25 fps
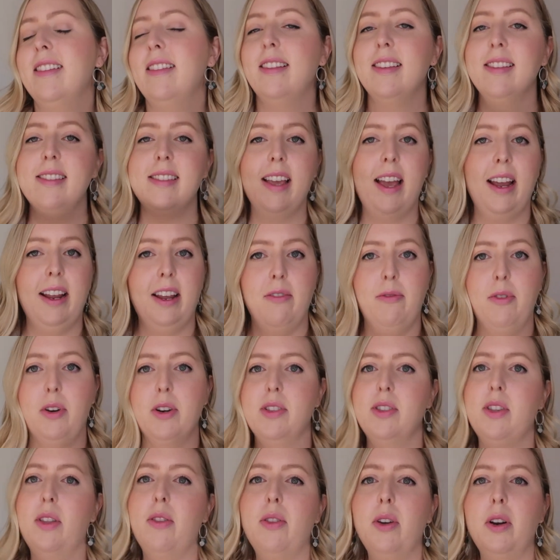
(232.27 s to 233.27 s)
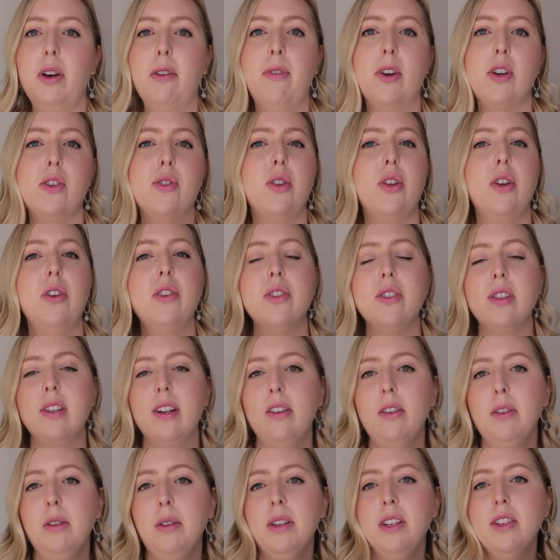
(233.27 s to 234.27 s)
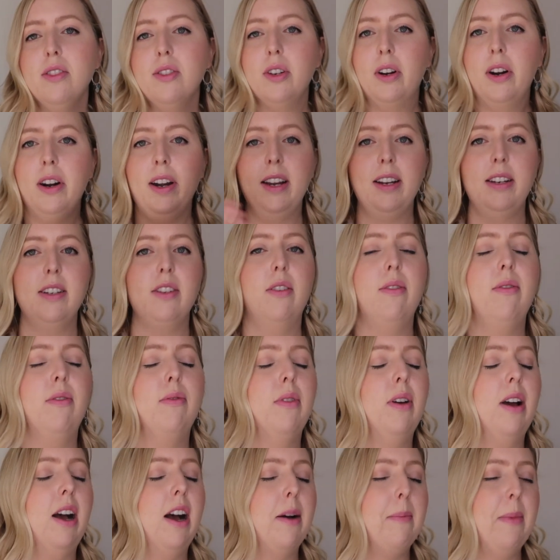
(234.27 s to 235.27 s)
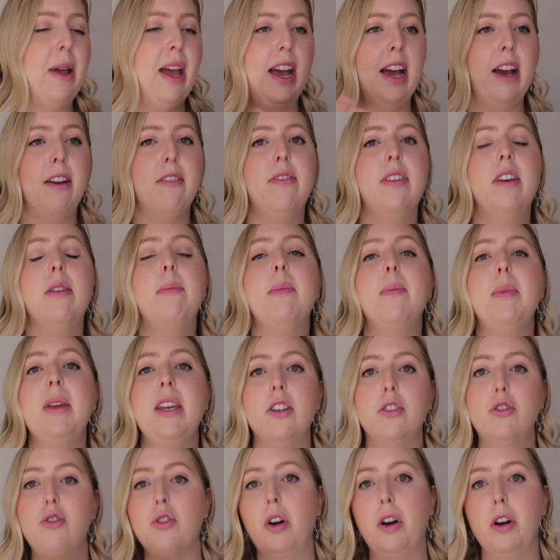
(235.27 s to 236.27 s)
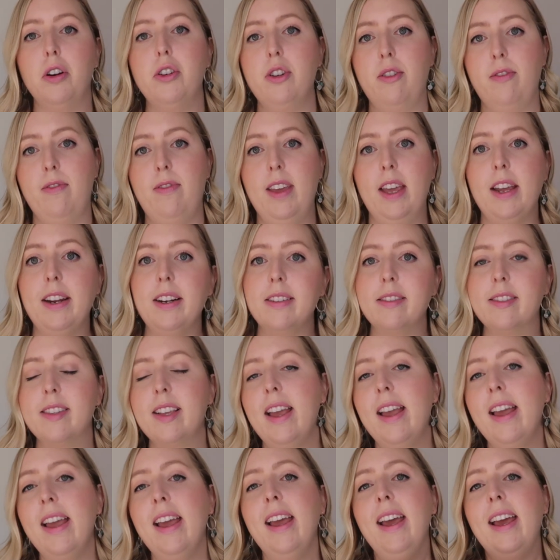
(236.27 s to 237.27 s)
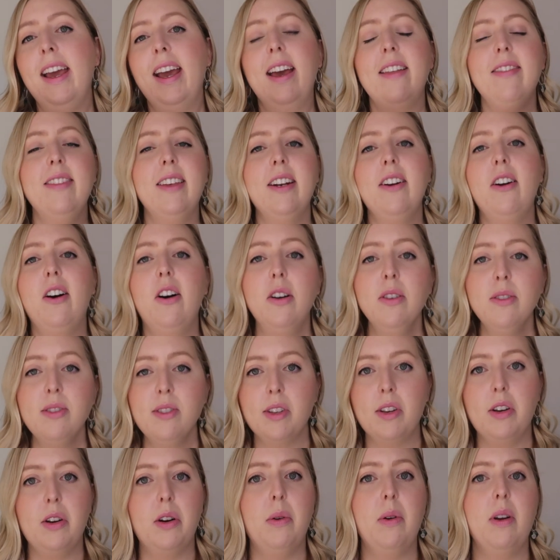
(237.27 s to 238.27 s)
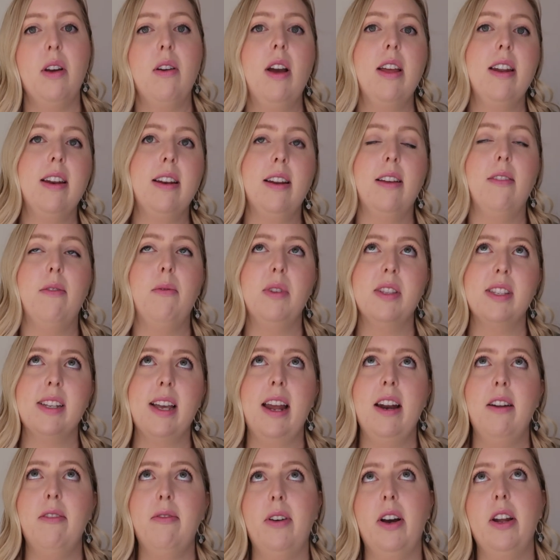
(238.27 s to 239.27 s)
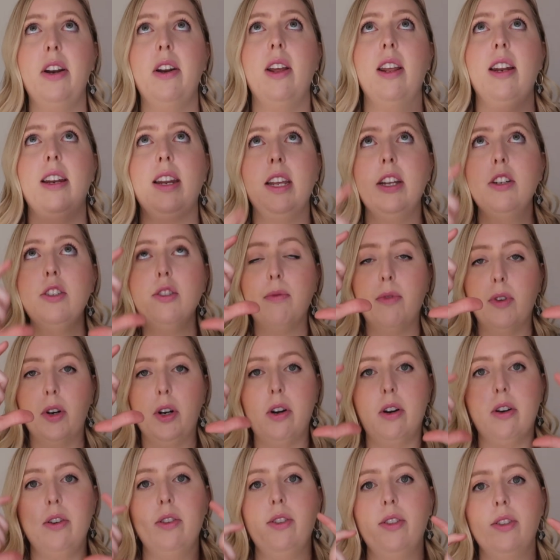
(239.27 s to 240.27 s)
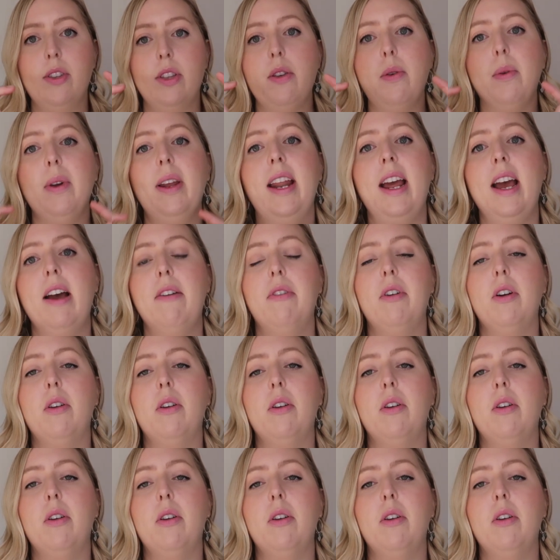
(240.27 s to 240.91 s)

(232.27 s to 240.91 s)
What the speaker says: The second verse, the third verse. So you're slowly starting to have them be in charge of things. And then also, and what's kind of fun, in each verse, you can have